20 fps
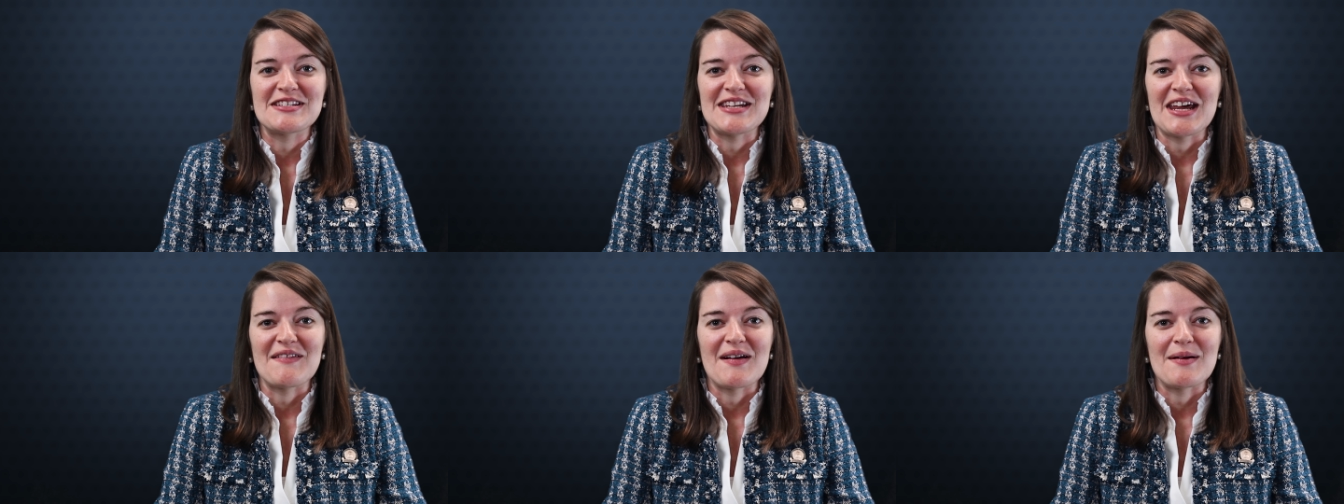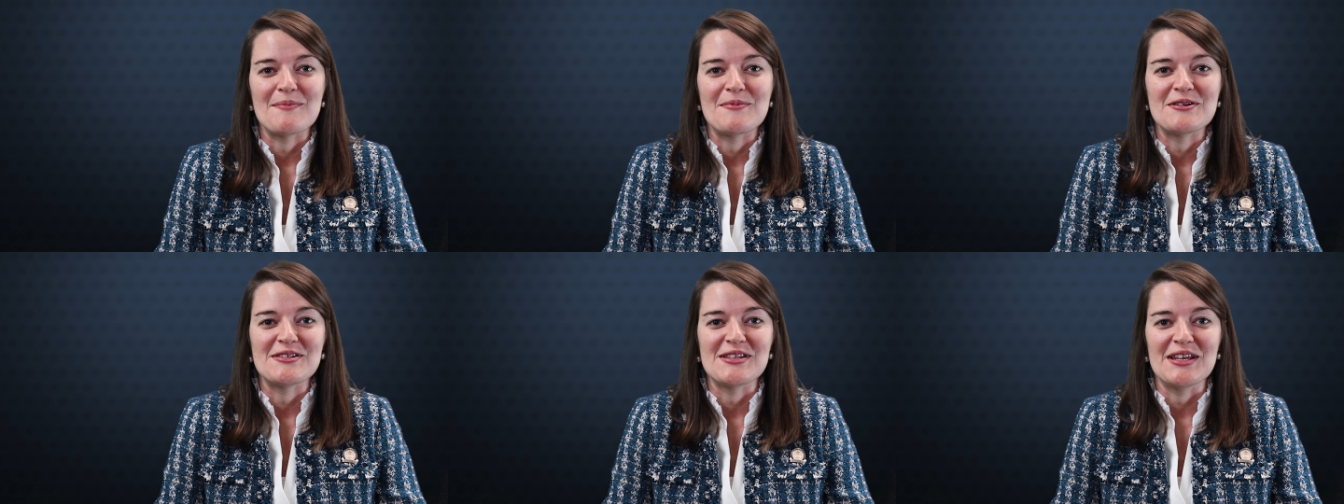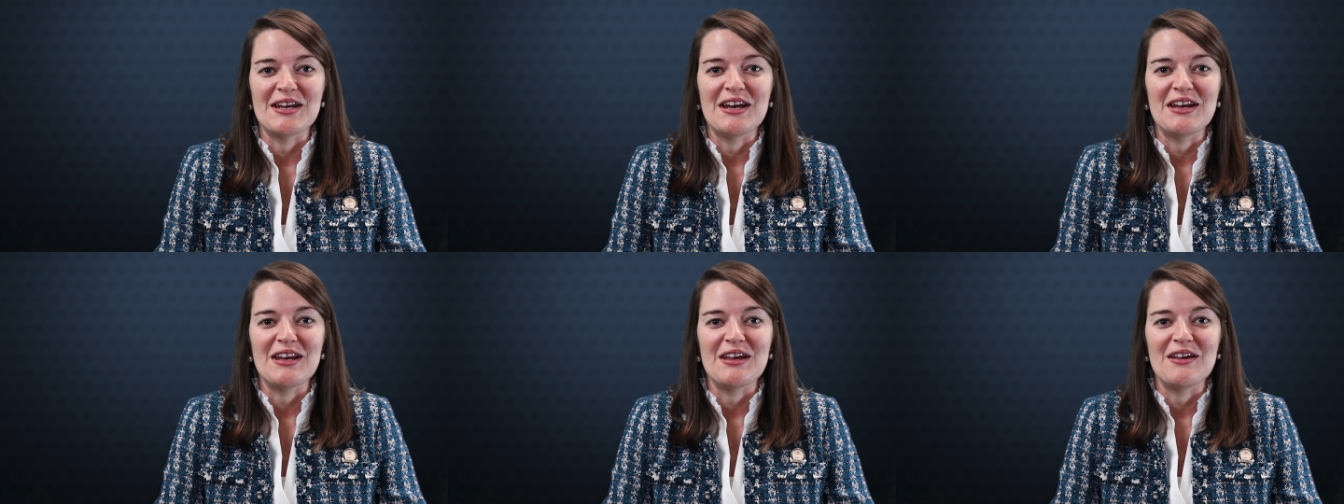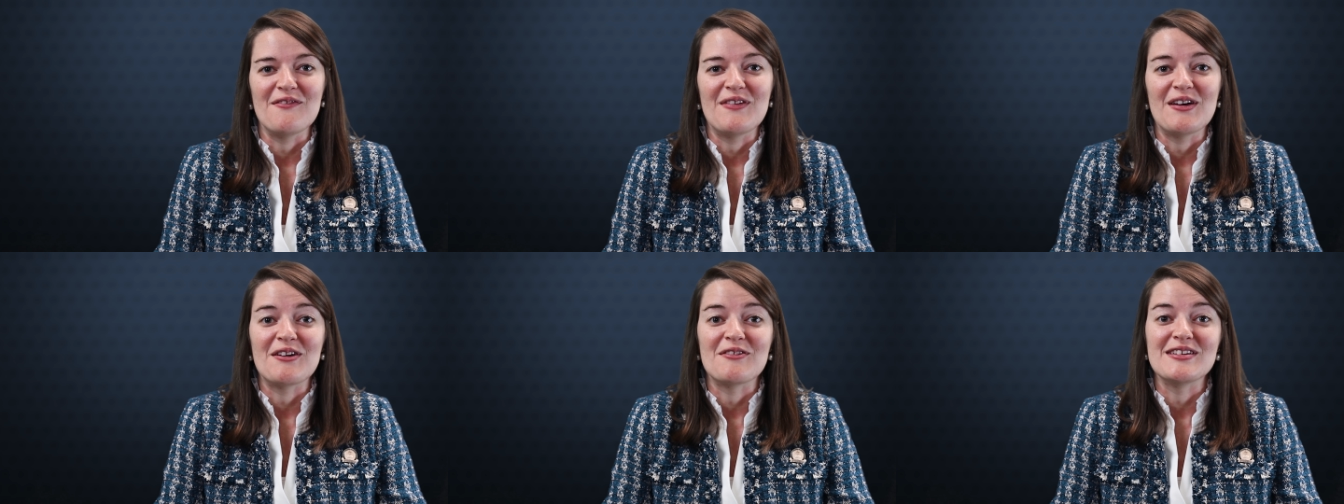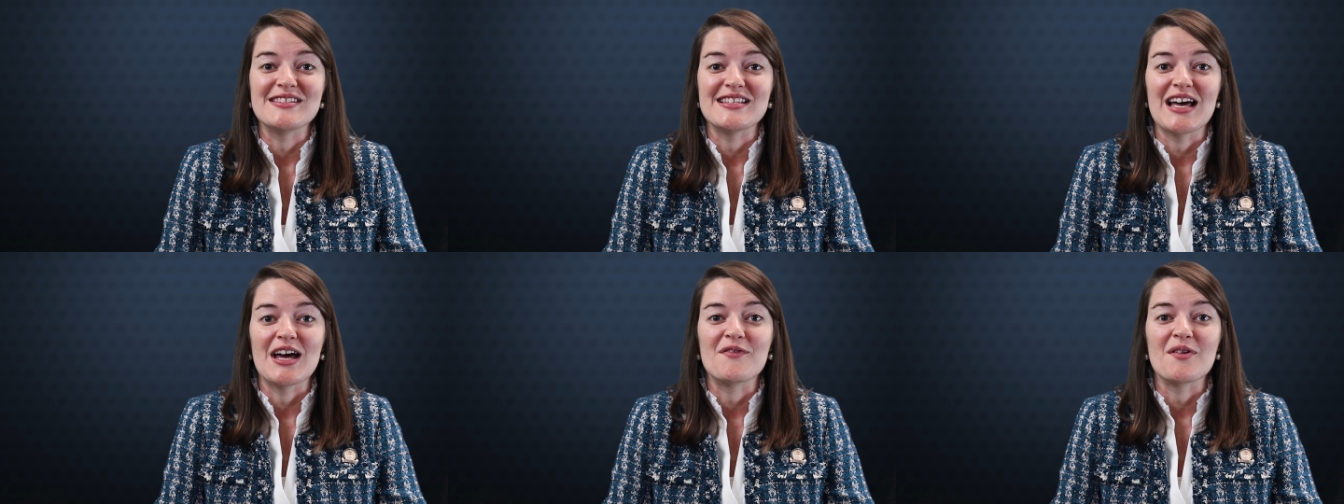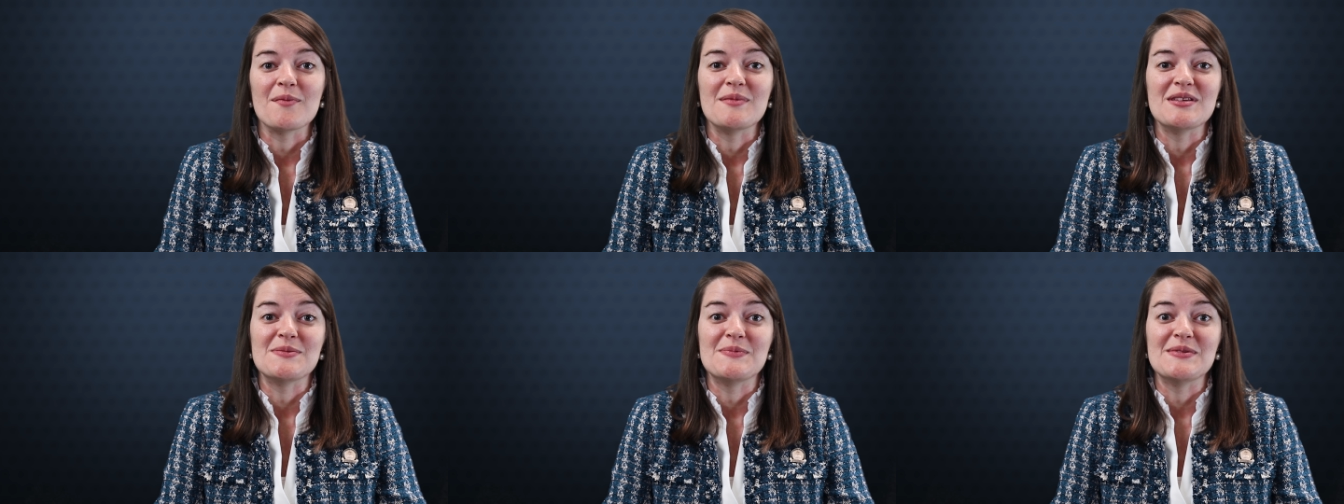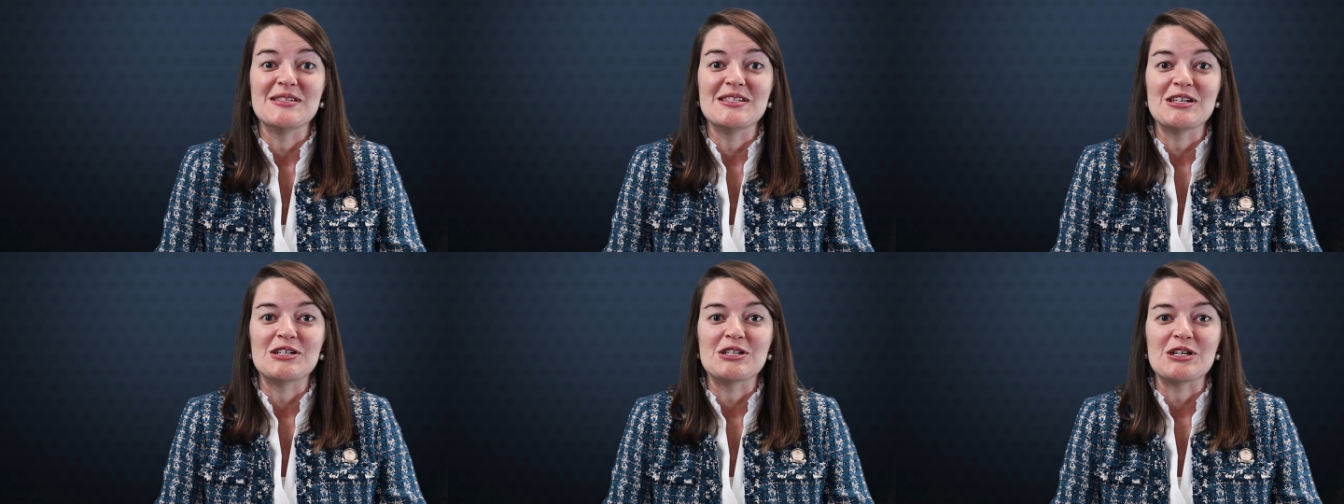state representative had resigned from his
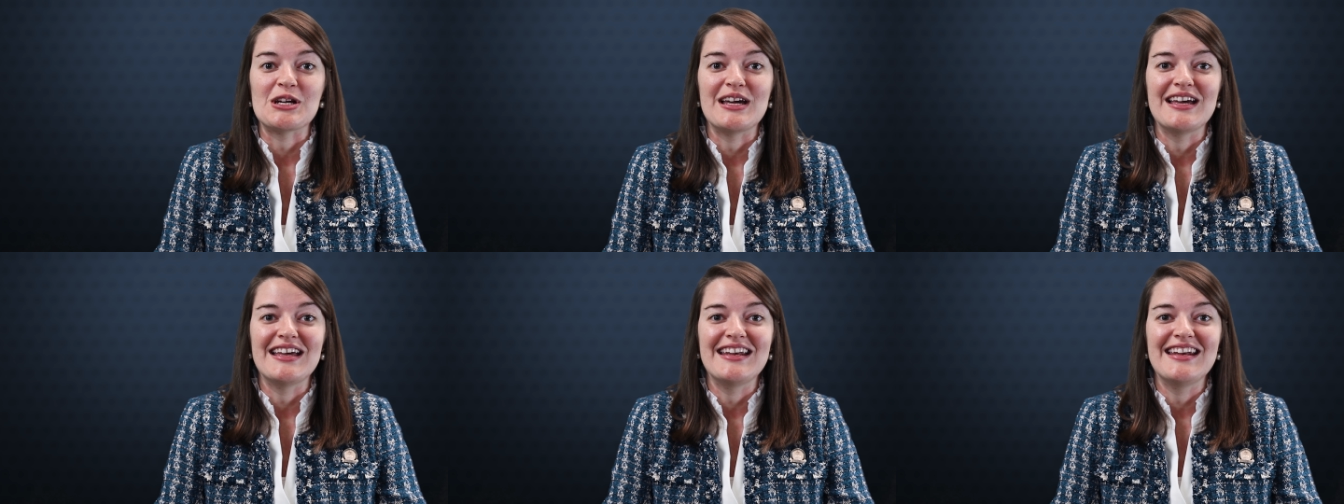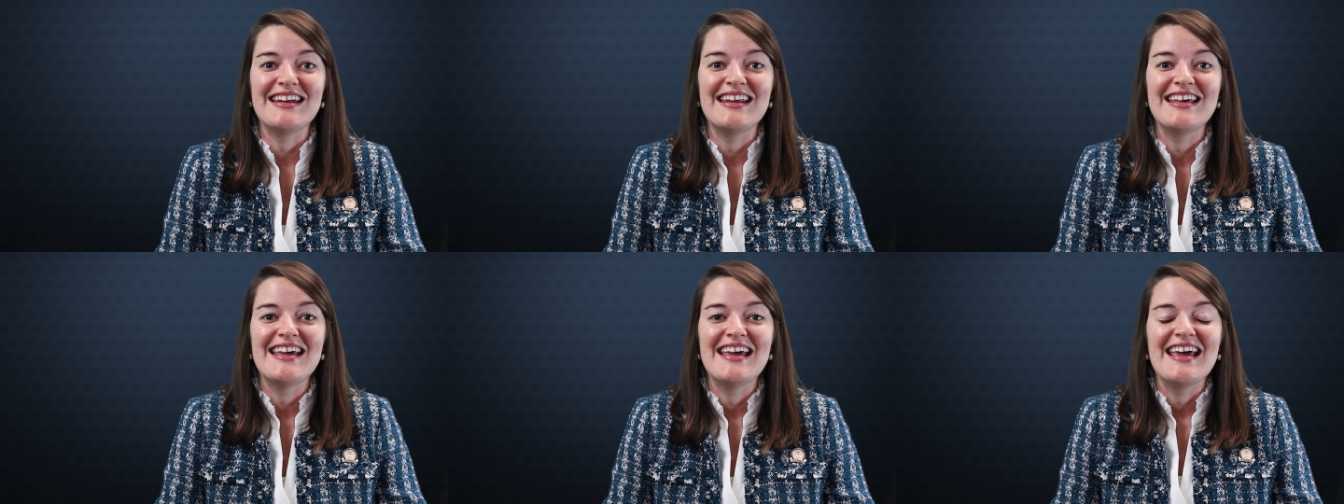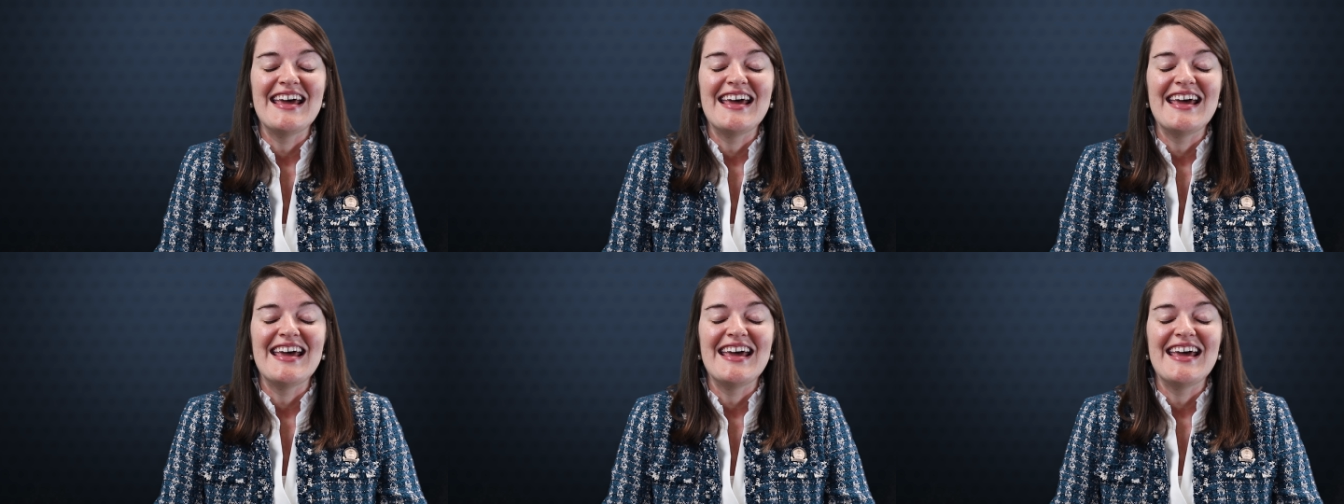position.